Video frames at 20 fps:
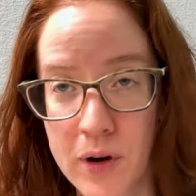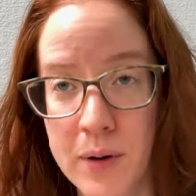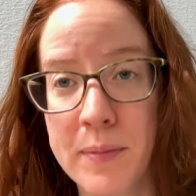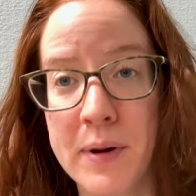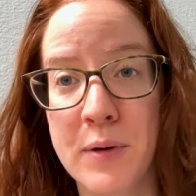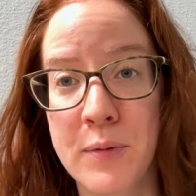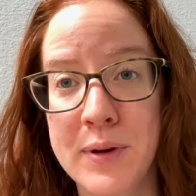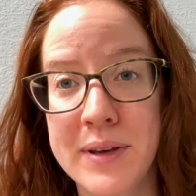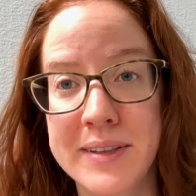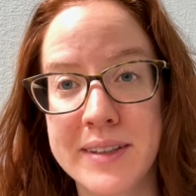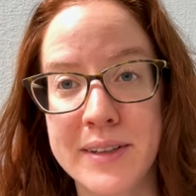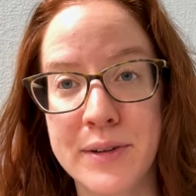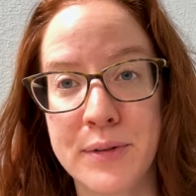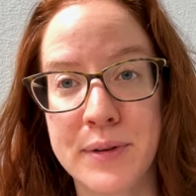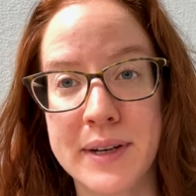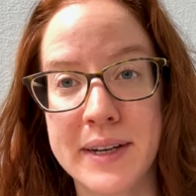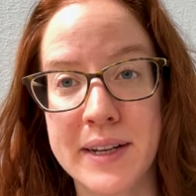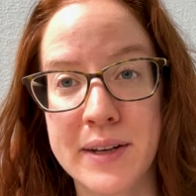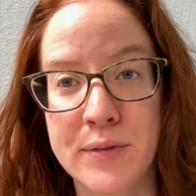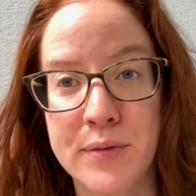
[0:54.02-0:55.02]
my weekly
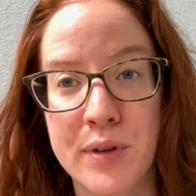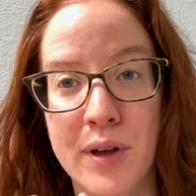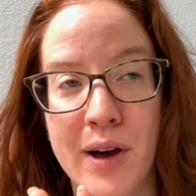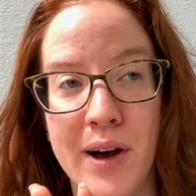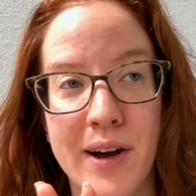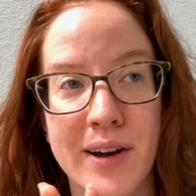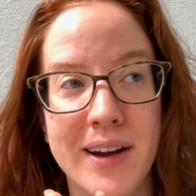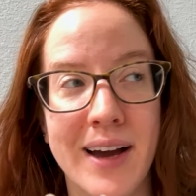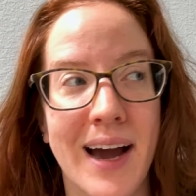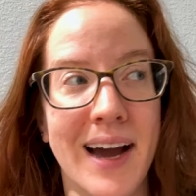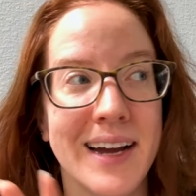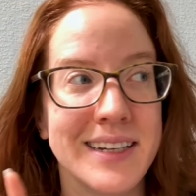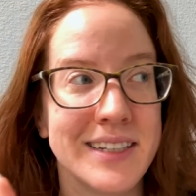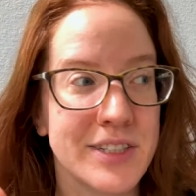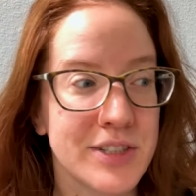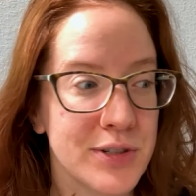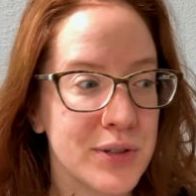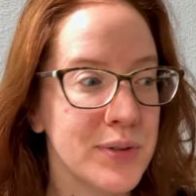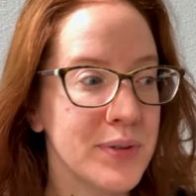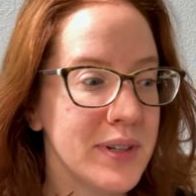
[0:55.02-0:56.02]
reading vlog, I
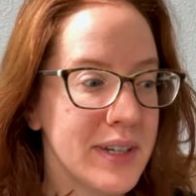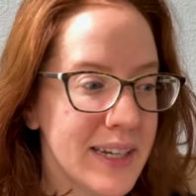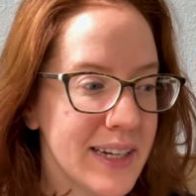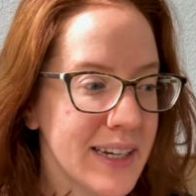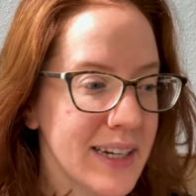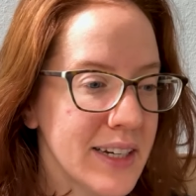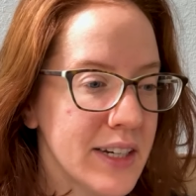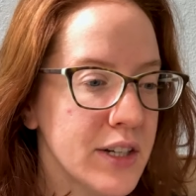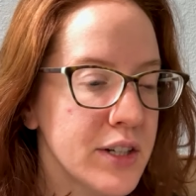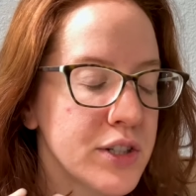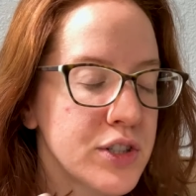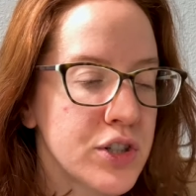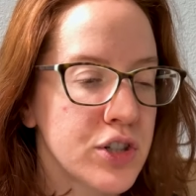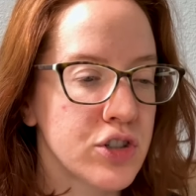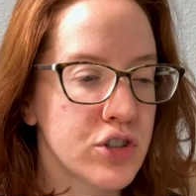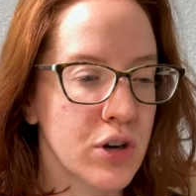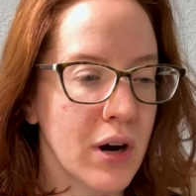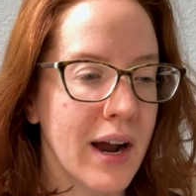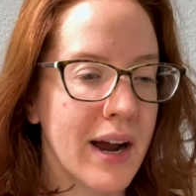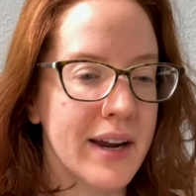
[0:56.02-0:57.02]
do need to
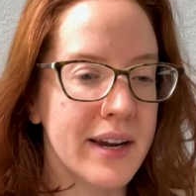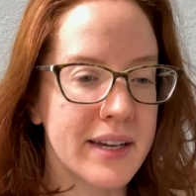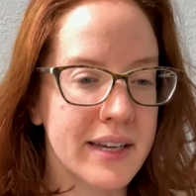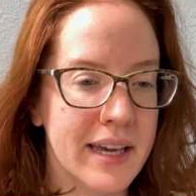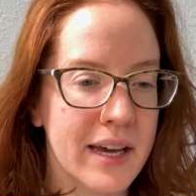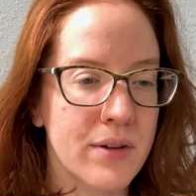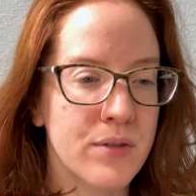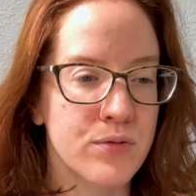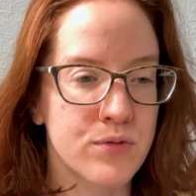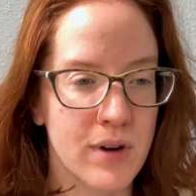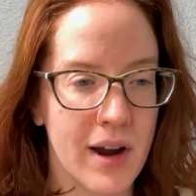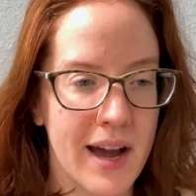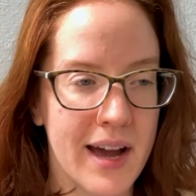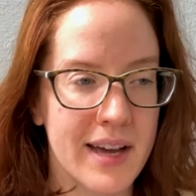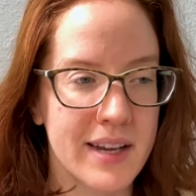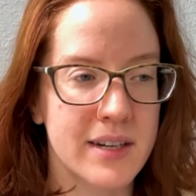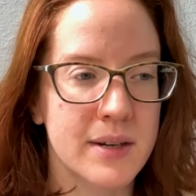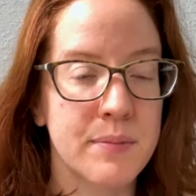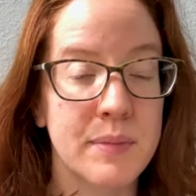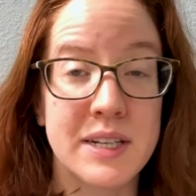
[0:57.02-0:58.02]
try and get
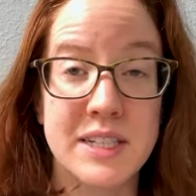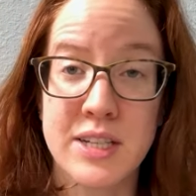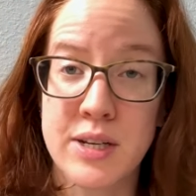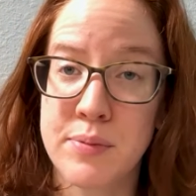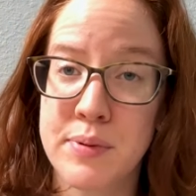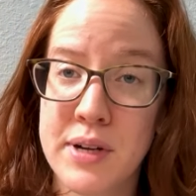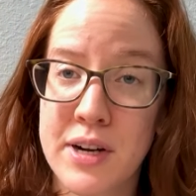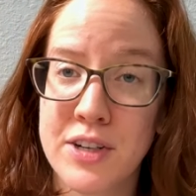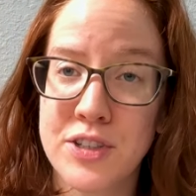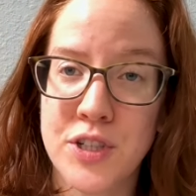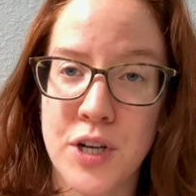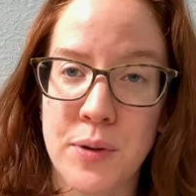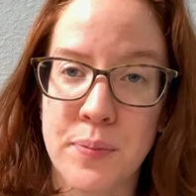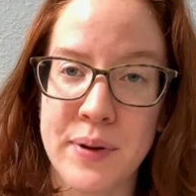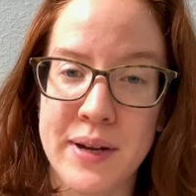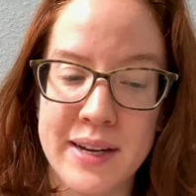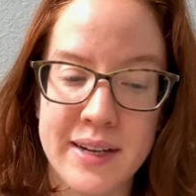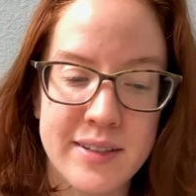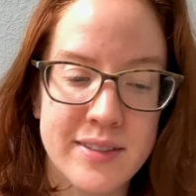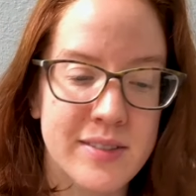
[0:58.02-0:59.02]
read my TBR jar
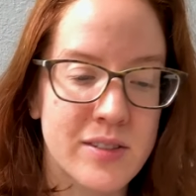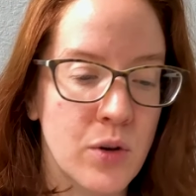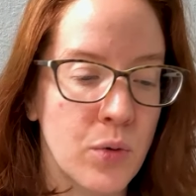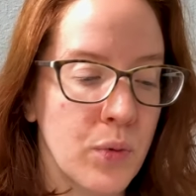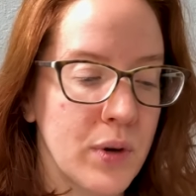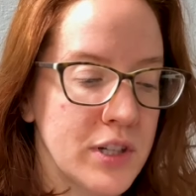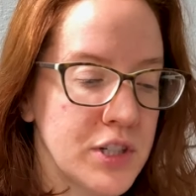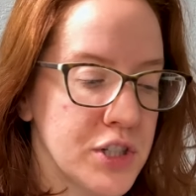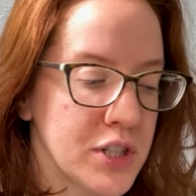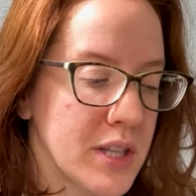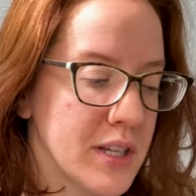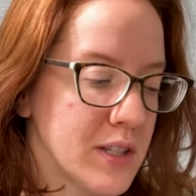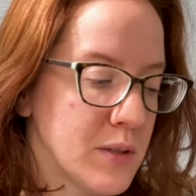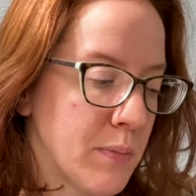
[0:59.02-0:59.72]
picks, which this